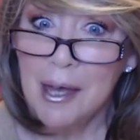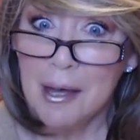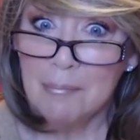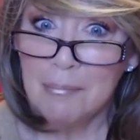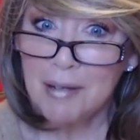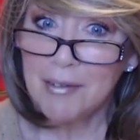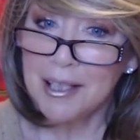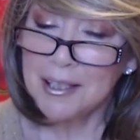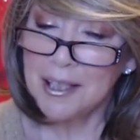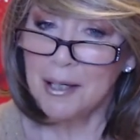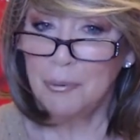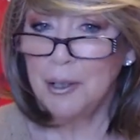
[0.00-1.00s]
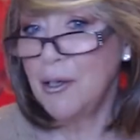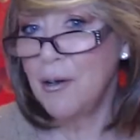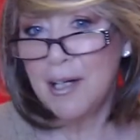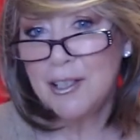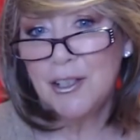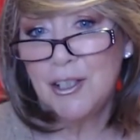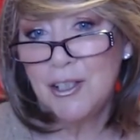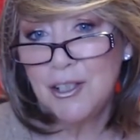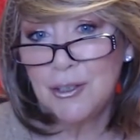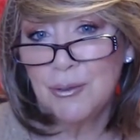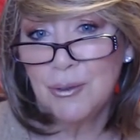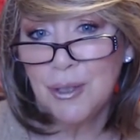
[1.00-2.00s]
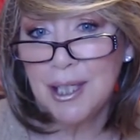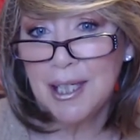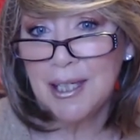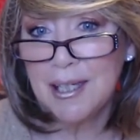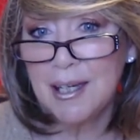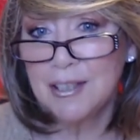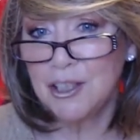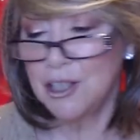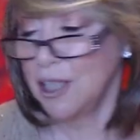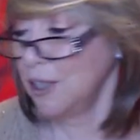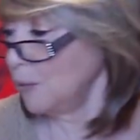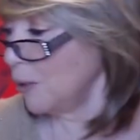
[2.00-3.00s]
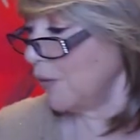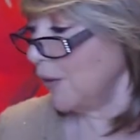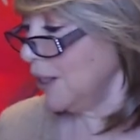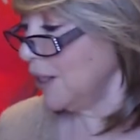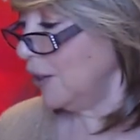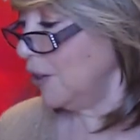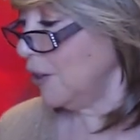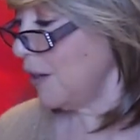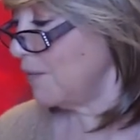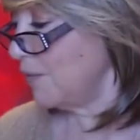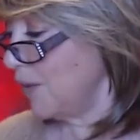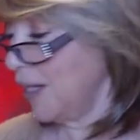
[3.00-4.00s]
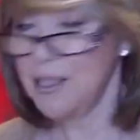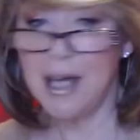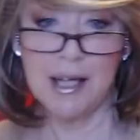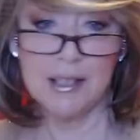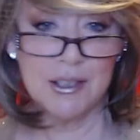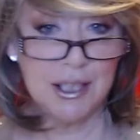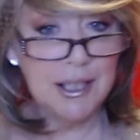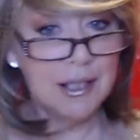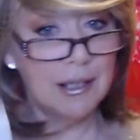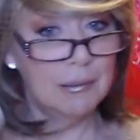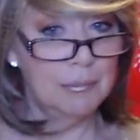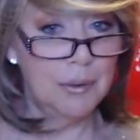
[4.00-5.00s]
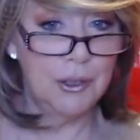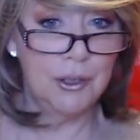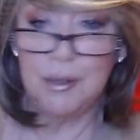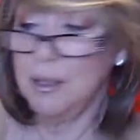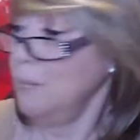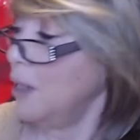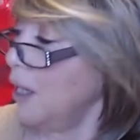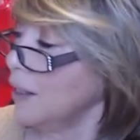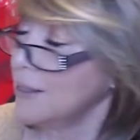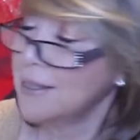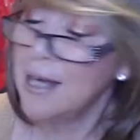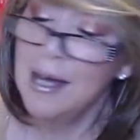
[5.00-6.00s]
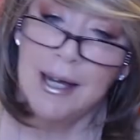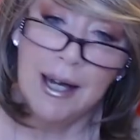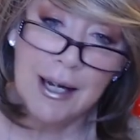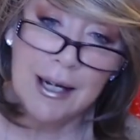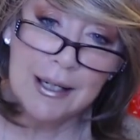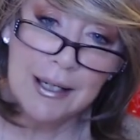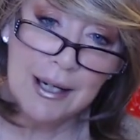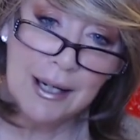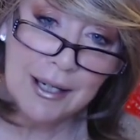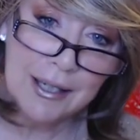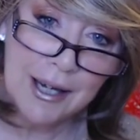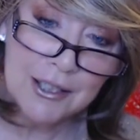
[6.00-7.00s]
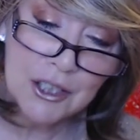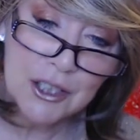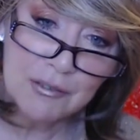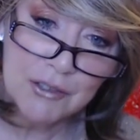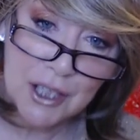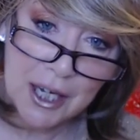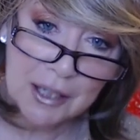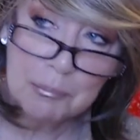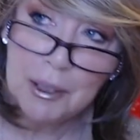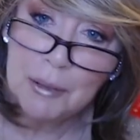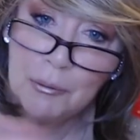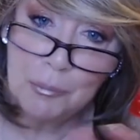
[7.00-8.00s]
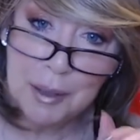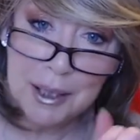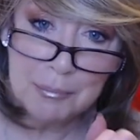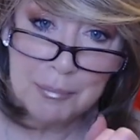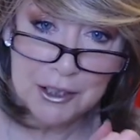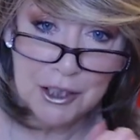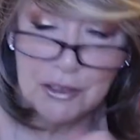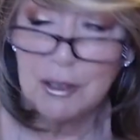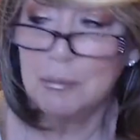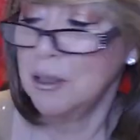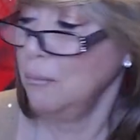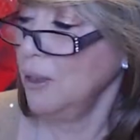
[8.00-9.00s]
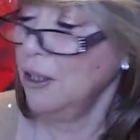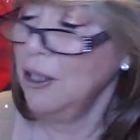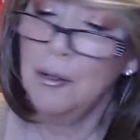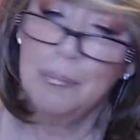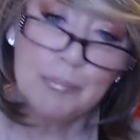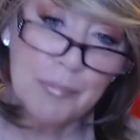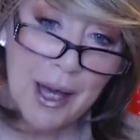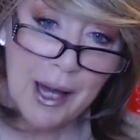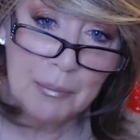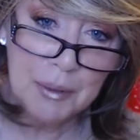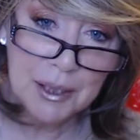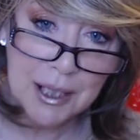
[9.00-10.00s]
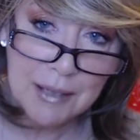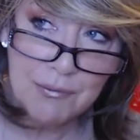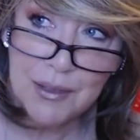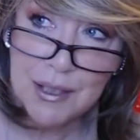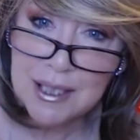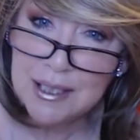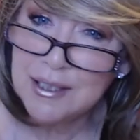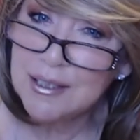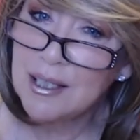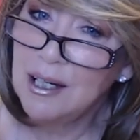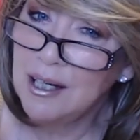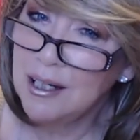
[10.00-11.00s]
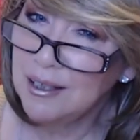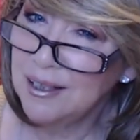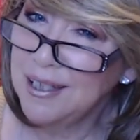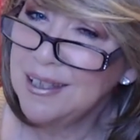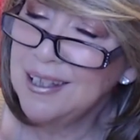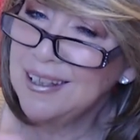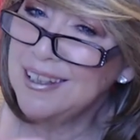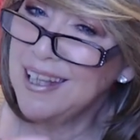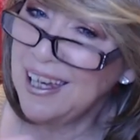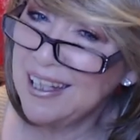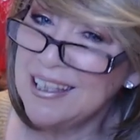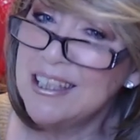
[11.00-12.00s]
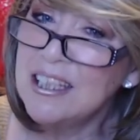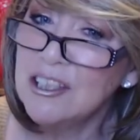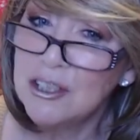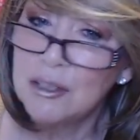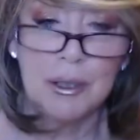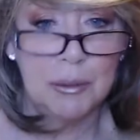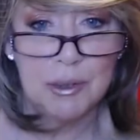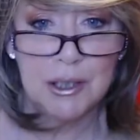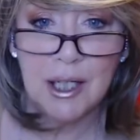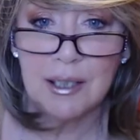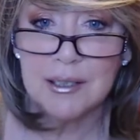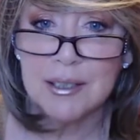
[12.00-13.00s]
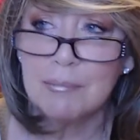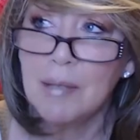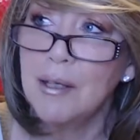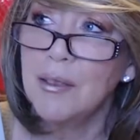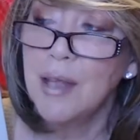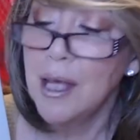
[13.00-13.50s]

But right now we're going to do the January, the Look Fantastic Beauty Box. I should have checked, but it will be in my description below. I believe these are like either 18 or $21 a month.